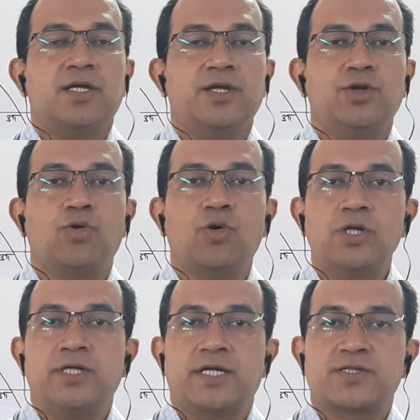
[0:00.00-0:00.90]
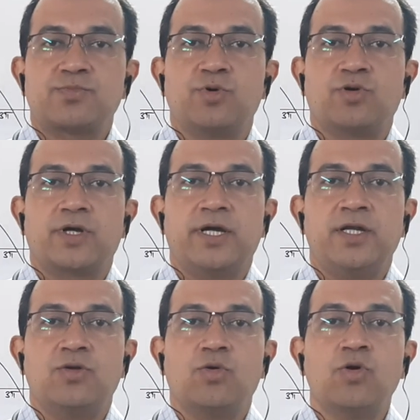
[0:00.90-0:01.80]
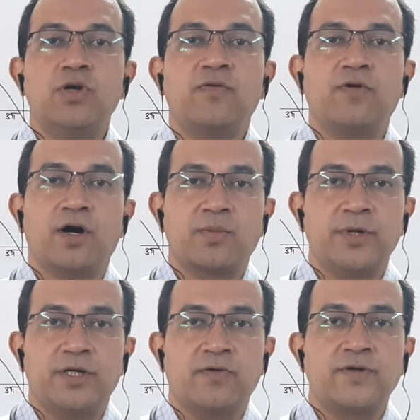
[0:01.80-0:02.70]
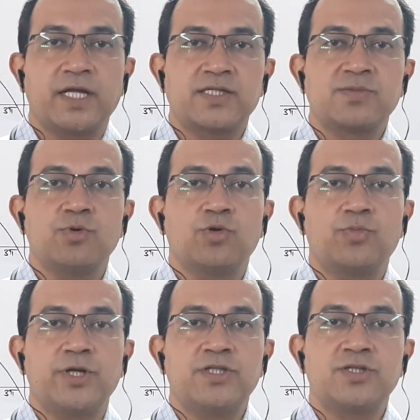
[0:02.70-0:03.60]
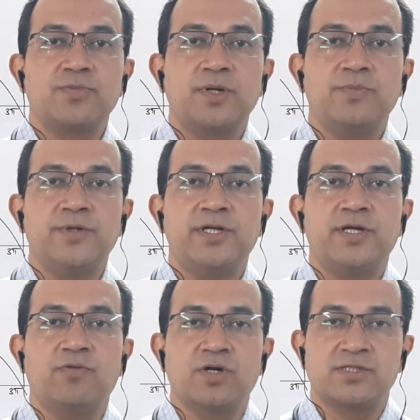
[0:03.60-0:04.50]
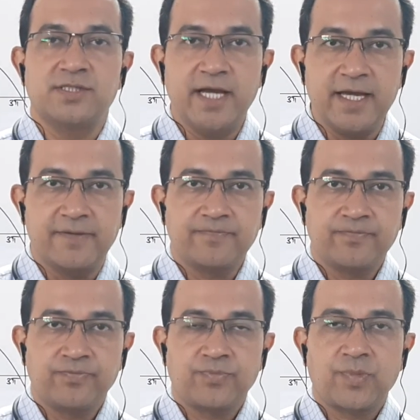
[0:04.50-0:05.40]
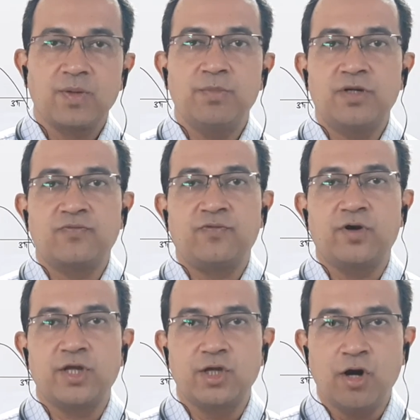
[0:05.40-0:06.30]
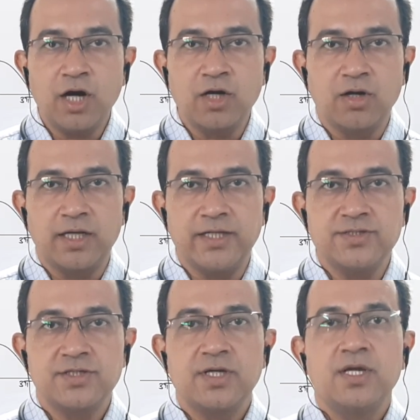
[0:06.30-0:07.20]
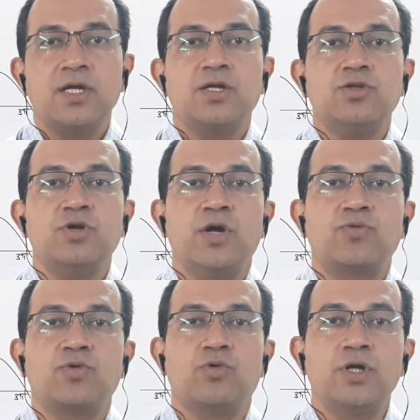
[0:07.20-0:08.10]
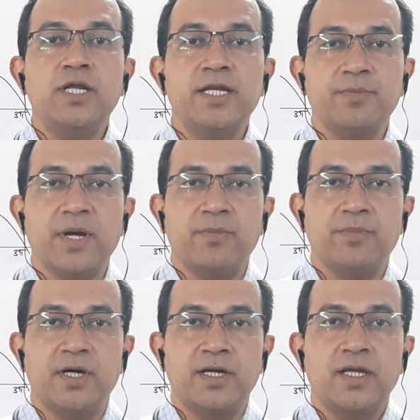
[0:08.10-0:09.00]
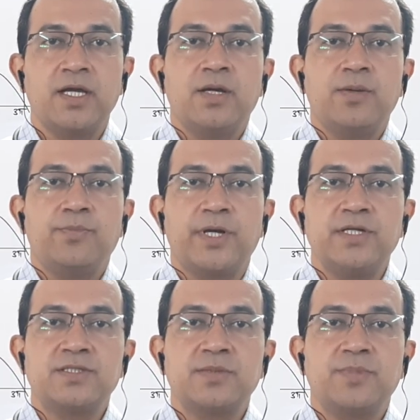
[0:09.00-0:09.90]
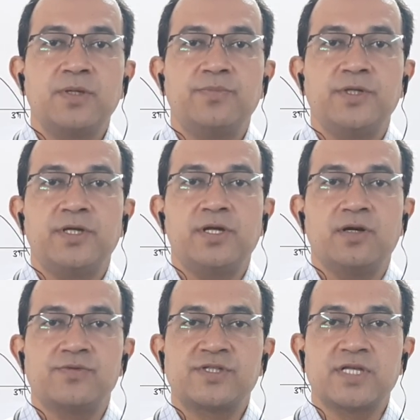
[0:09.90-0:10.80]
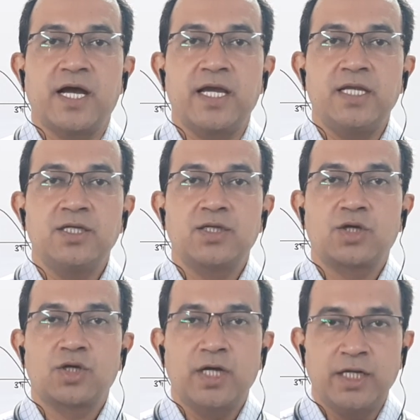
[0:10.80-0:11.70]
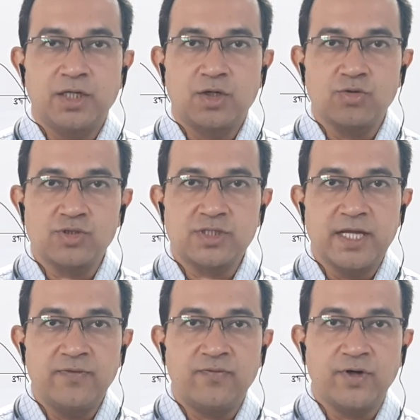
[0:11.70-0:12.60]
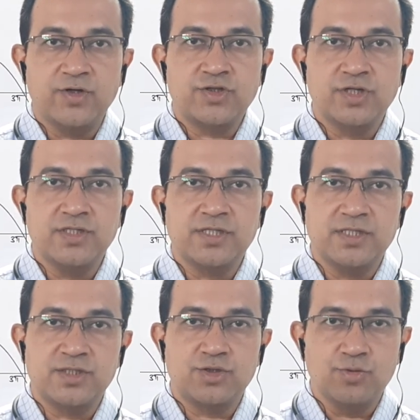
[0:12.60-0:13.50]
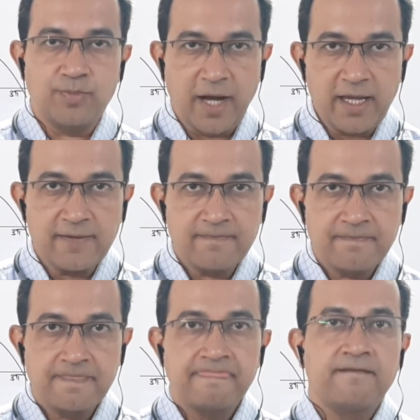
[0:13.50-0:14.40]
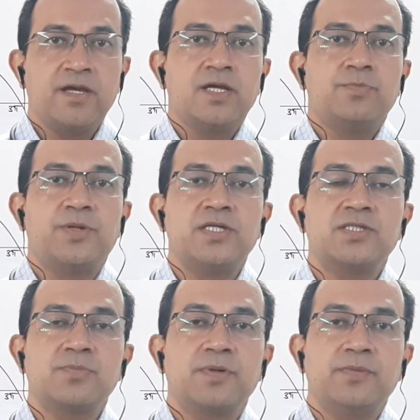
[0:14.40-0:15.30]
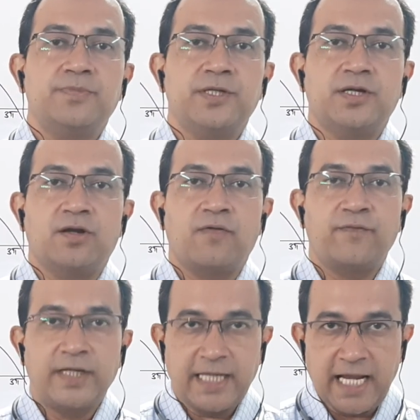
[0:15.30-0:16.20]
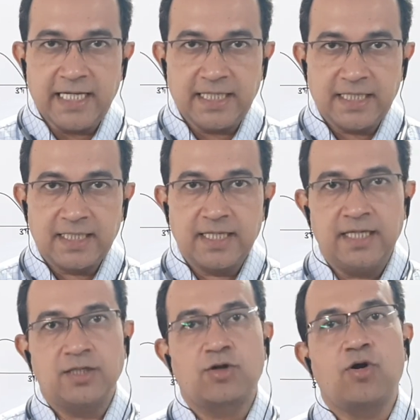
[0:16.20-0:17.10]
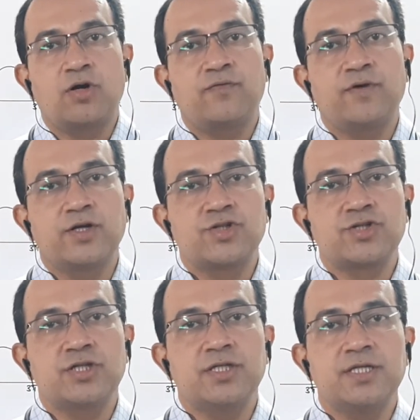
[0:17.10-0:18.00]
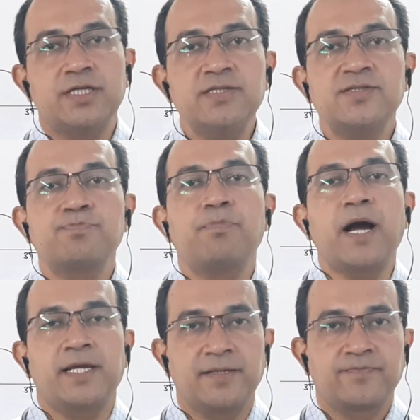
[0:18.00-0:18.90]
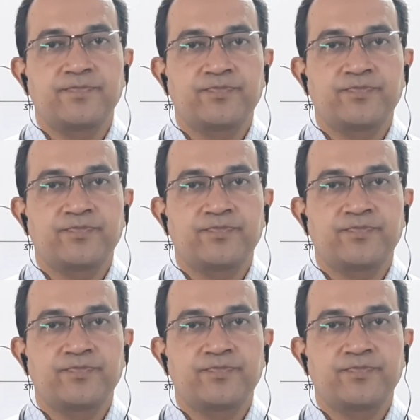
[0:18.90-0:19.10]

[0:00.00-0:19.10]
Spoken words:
In old textbook, in old format of textbook, principal period was there, but for your knowledge, you have to only remember principal period of sine and cosine functions is 2 pi, principal period of tan and cot function is pi.